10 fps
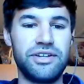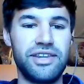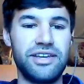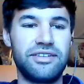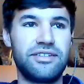And
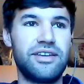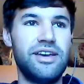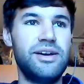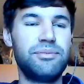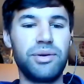that's
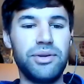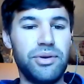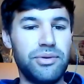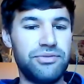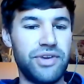probably
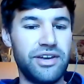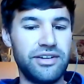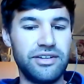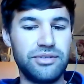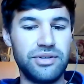what we've found
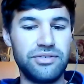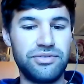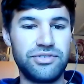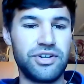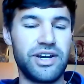is we've
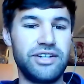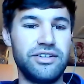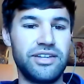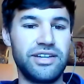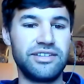tried new
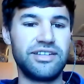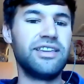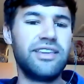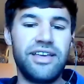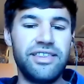things,
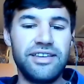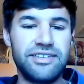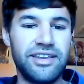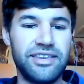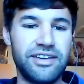and that's the
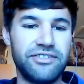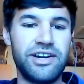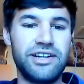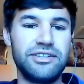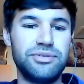other thing,
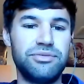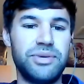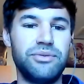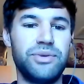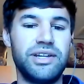right, is we've
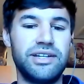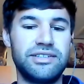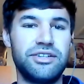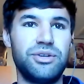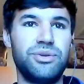been willing
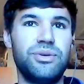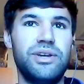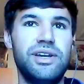to